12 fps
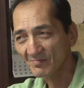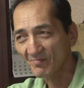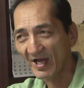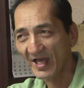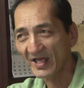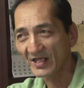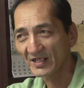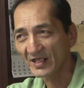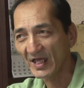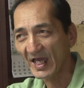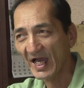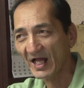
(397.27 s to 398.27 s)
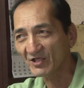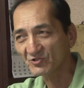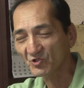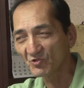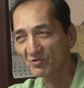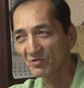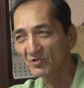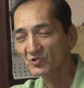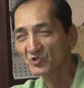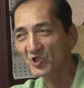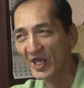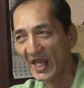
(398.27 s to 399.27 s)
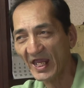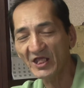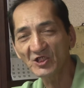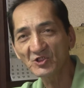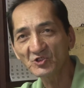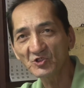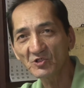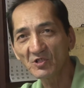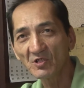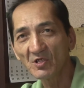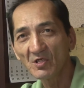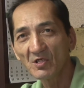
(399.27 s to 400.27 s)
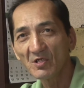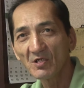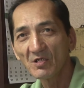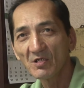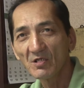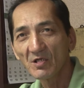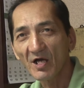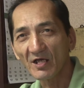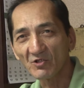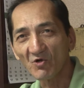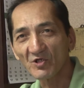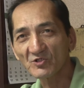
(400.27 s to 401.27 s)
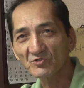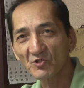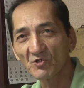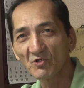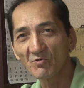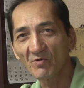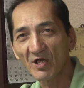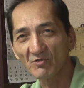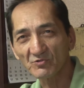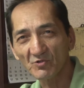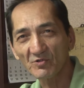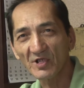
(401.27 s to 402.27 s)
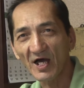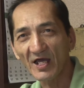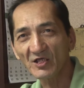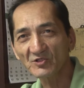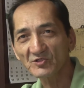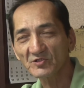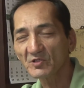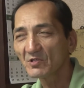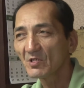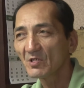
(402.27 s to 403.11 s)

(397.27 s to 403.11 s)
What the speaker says: My attitude changed. I noticed too when I was doing ice,